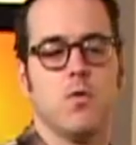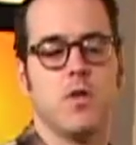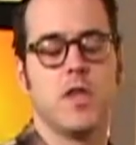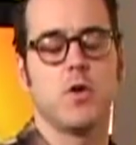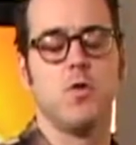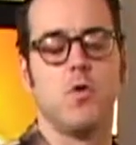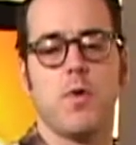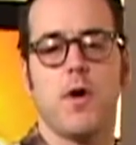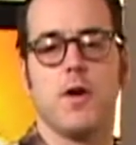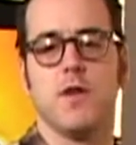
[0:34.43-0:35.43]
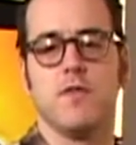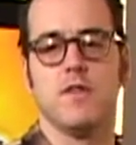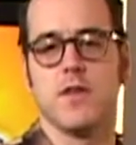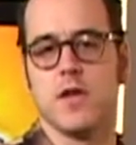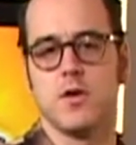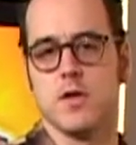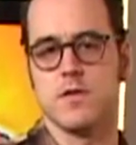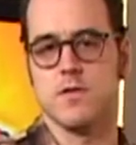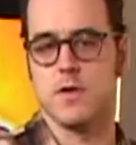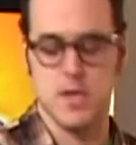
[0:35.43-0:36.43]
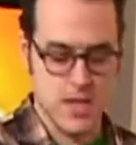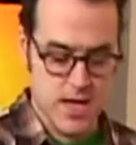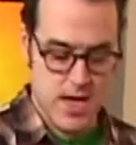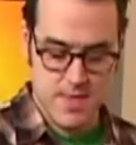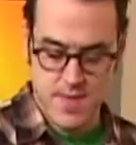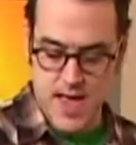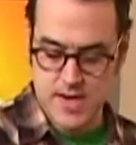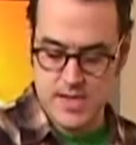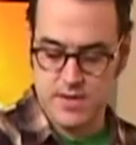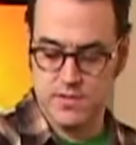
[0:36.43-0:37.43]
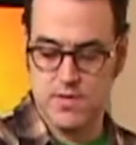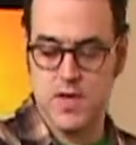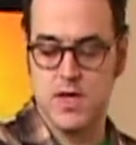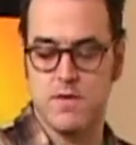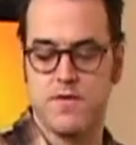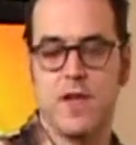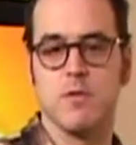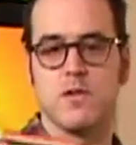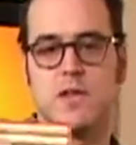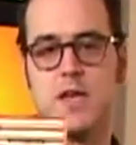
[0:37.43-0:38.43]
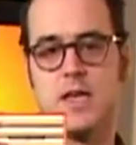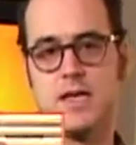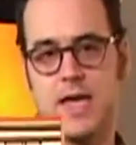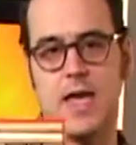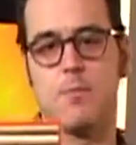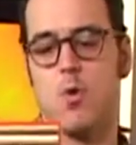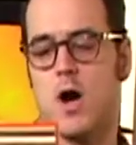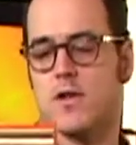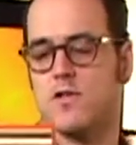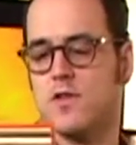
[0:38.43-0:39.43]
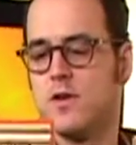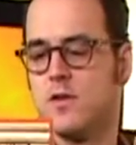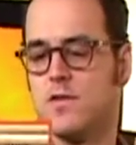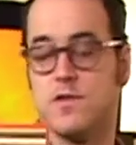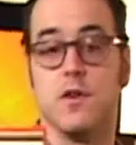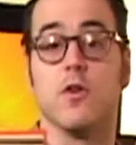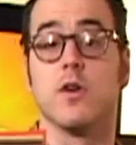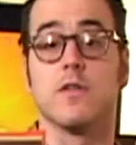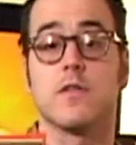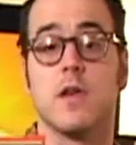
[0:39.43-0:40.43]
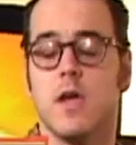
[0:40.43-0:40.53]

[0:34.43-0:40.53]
really cool part of Nintendo history, and that is the famous Game Watch series.